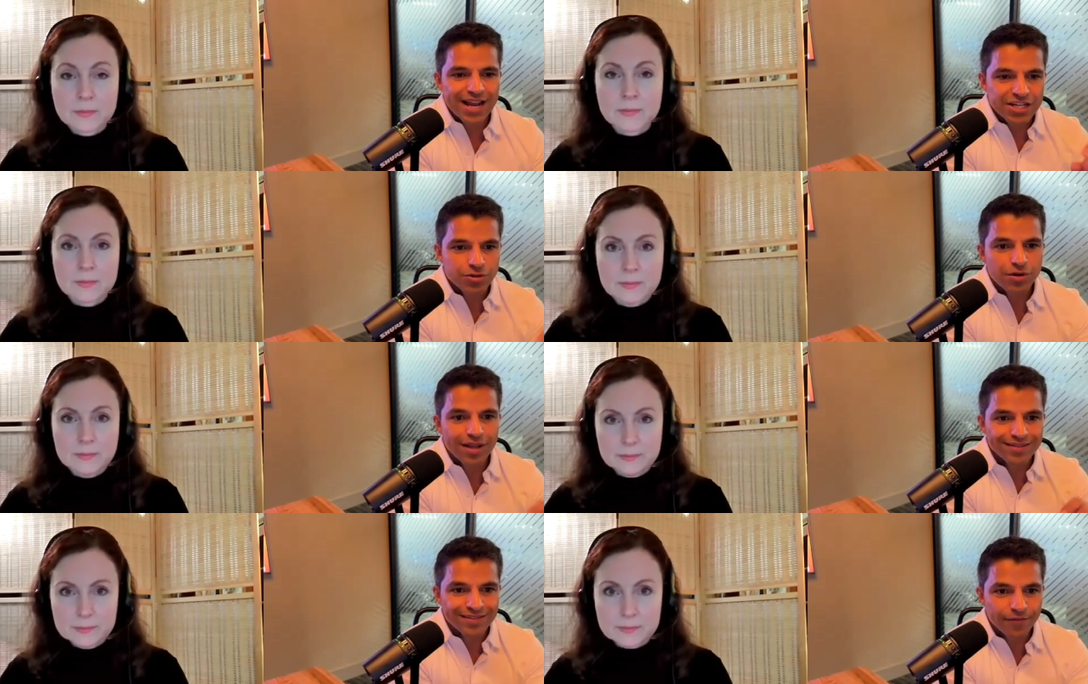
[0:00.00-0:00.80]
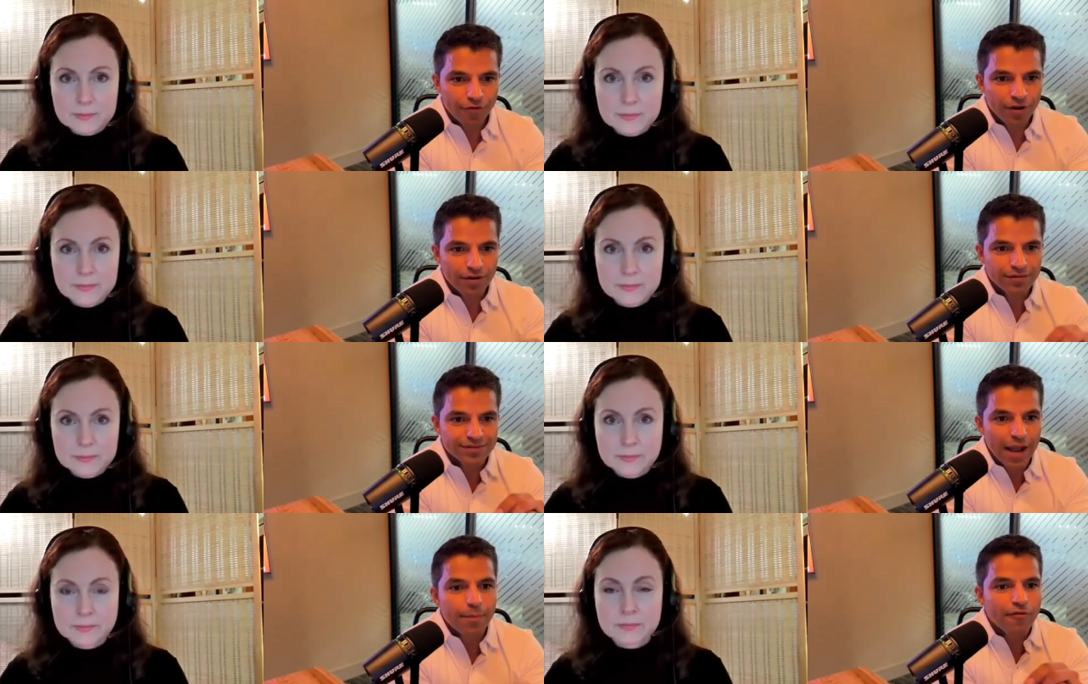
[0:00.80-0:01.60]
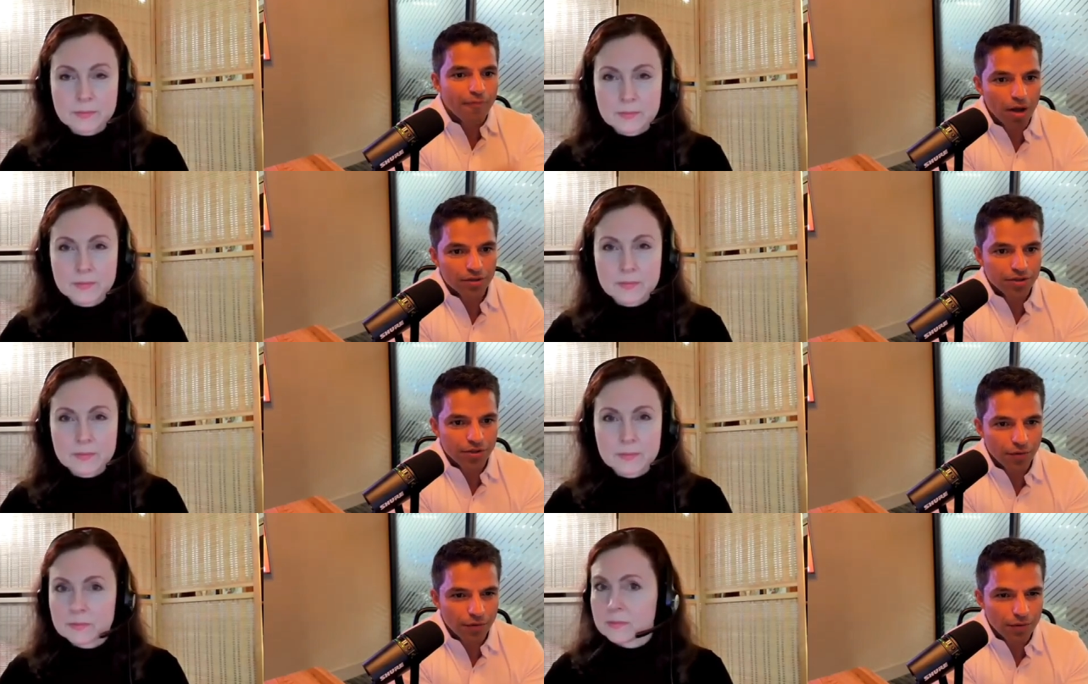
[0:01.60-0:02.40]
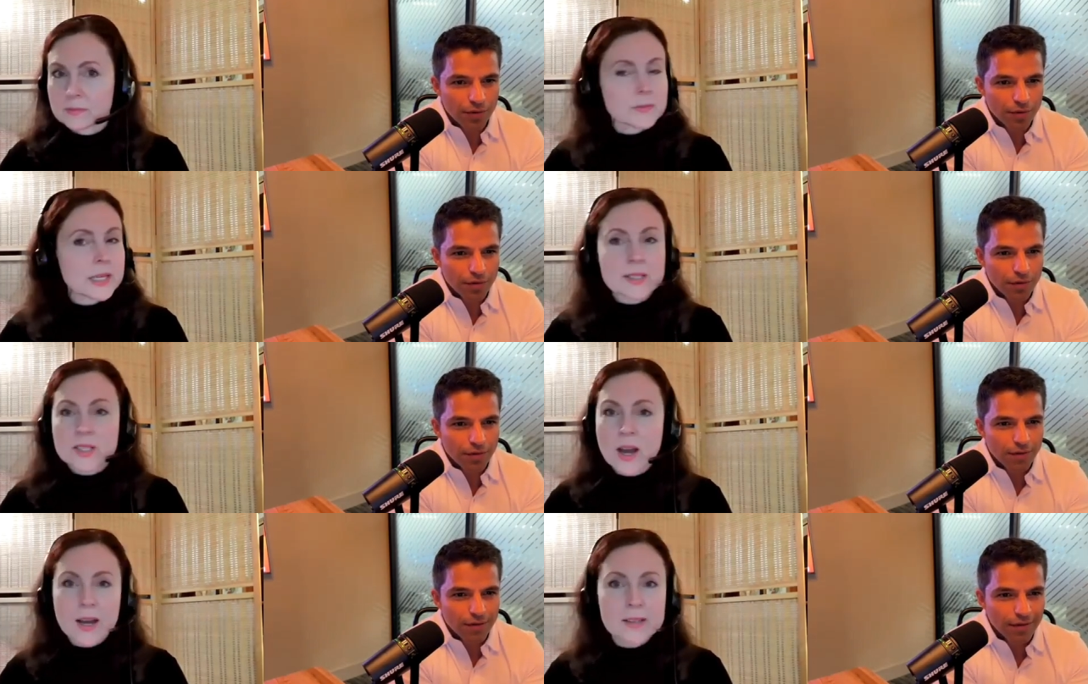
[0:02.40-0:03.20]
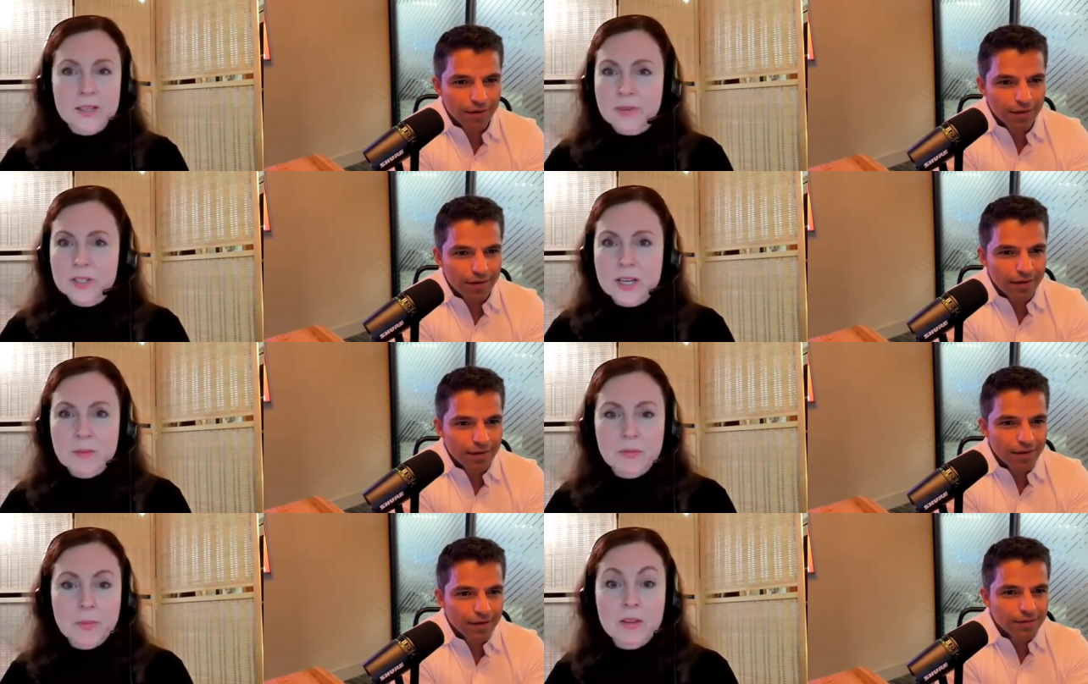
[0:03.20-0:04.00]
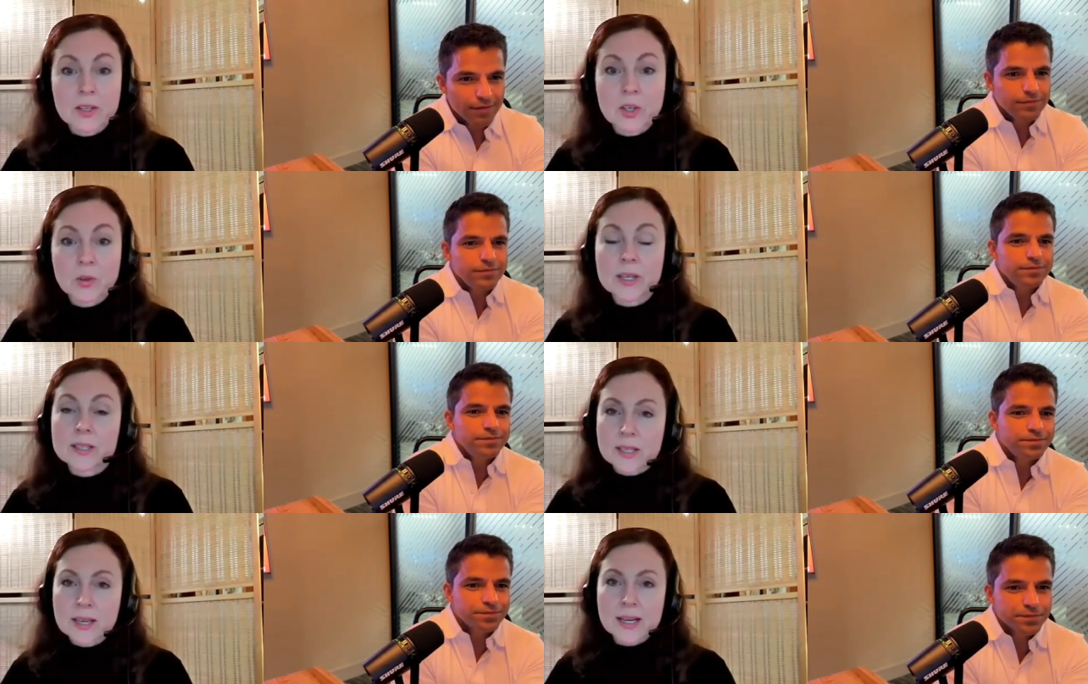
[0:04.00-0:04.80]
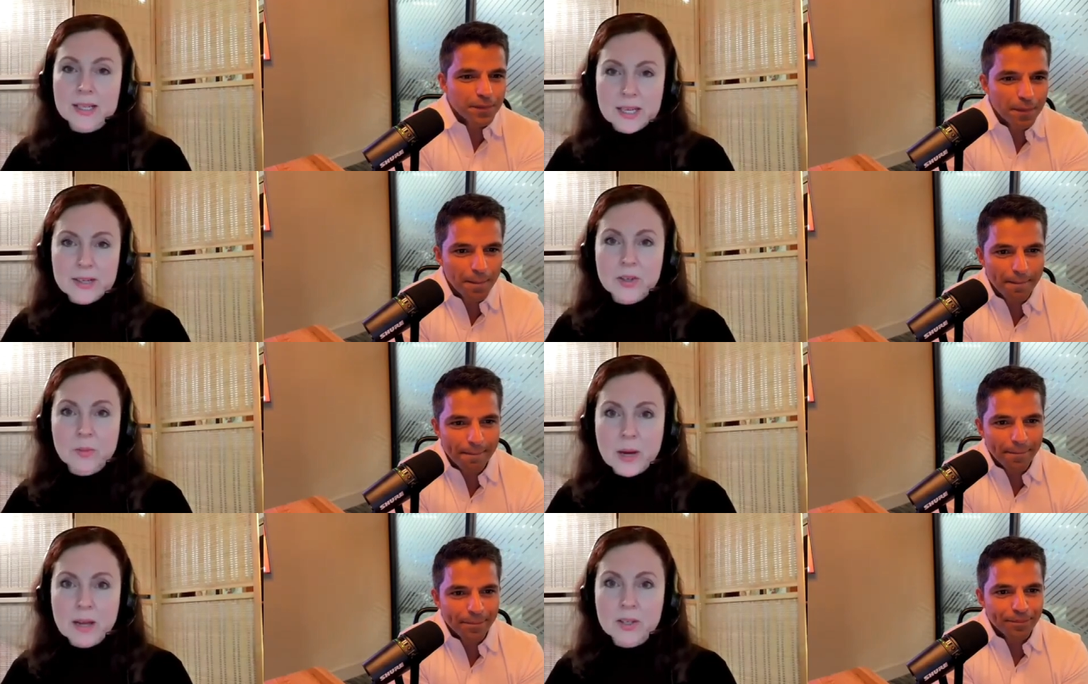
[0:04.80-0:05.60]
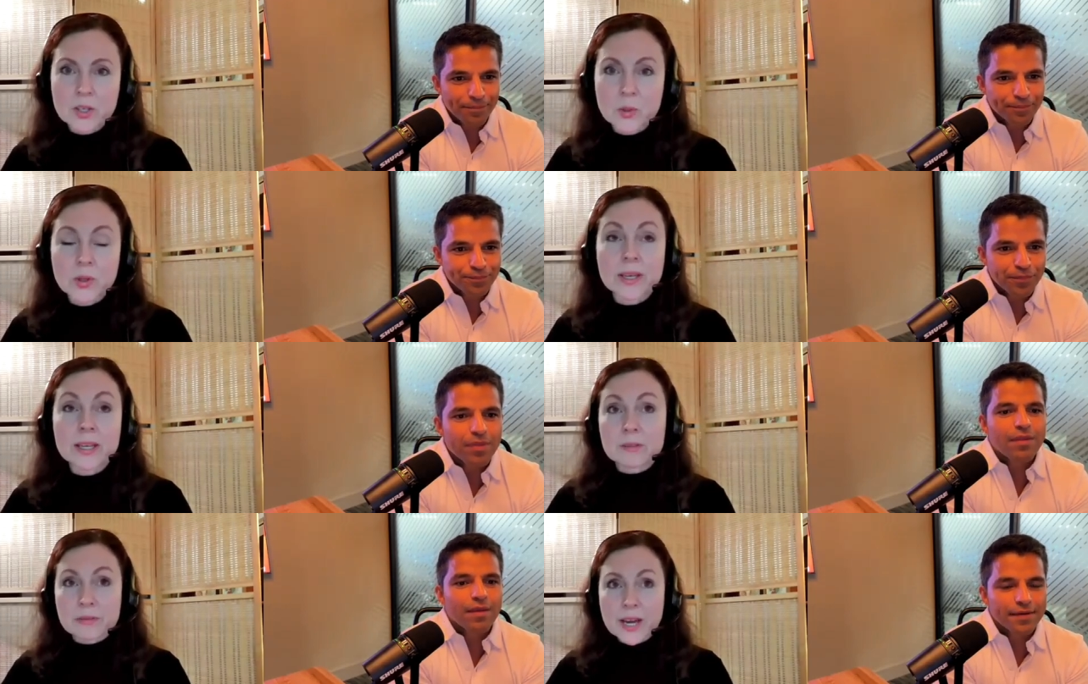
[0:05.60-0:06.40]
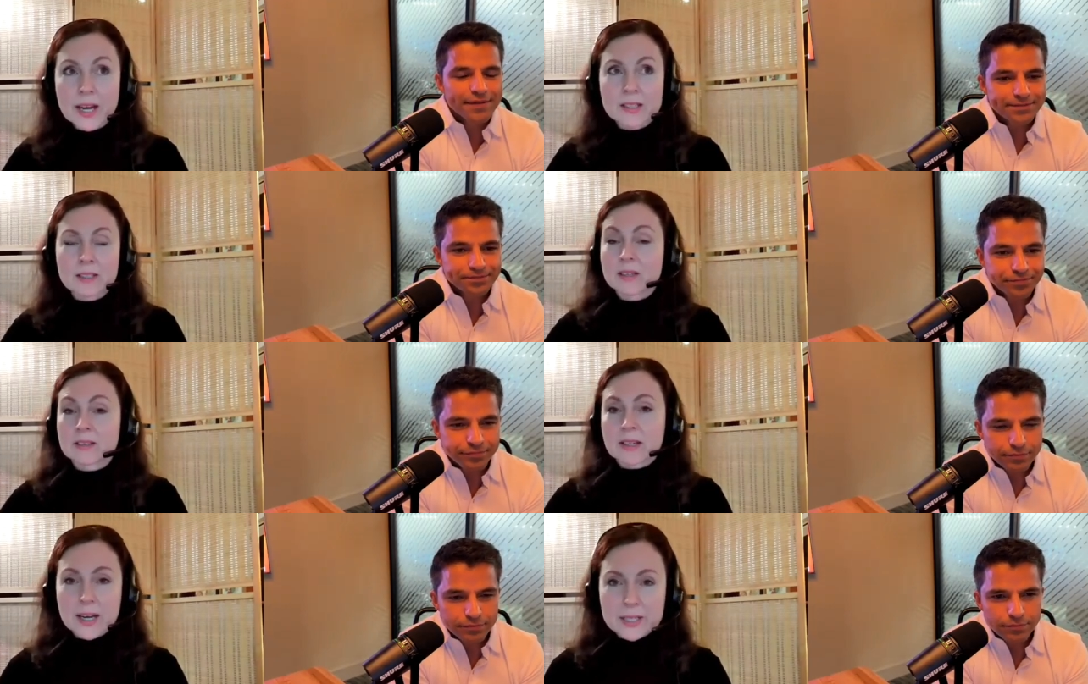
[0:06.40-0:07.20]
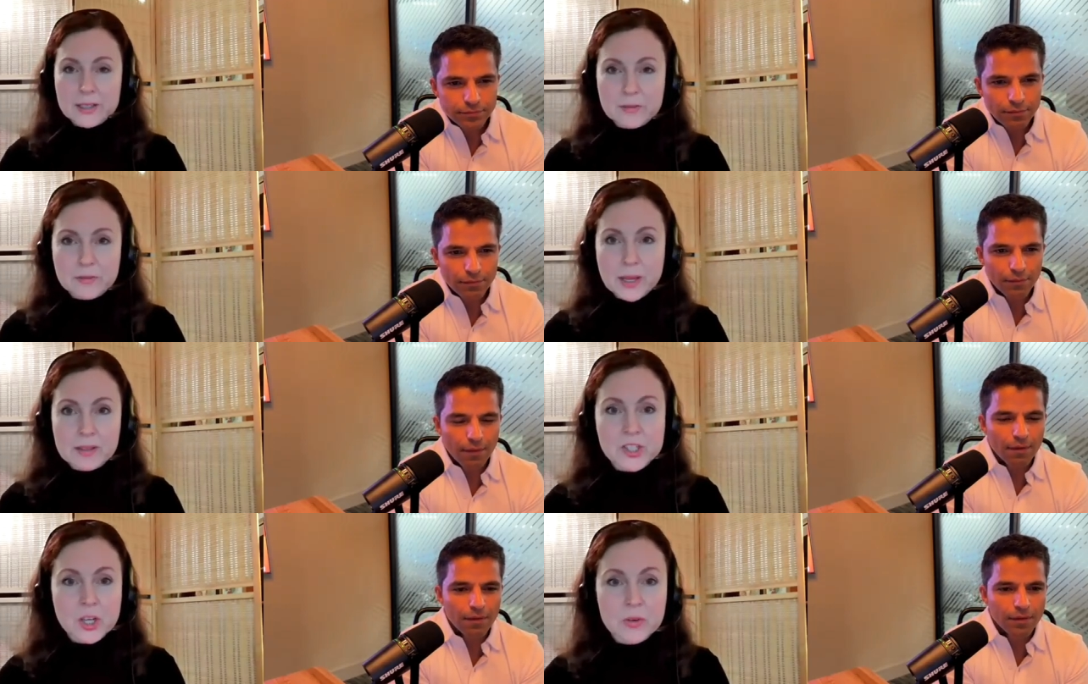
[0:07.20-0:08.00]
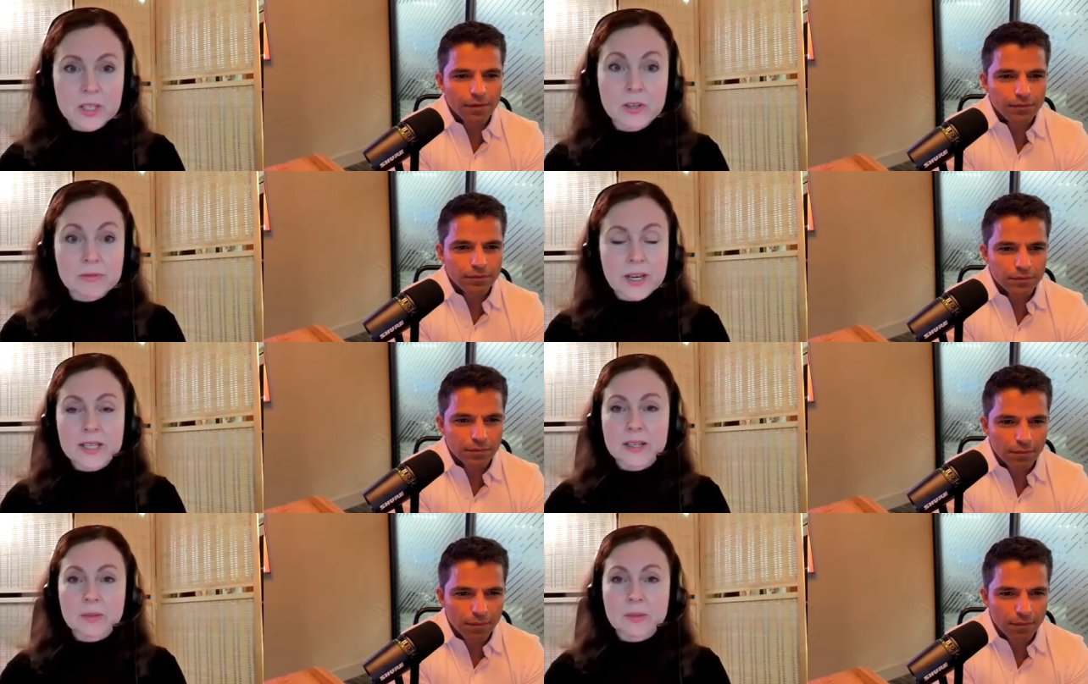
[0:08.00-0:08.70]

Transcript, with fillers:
Speaker 1: it actually a different type of molecule?
Speaker 2: It's not a different type of molecule. It's the identical molecule. And in fact, the kind of melatonin you find in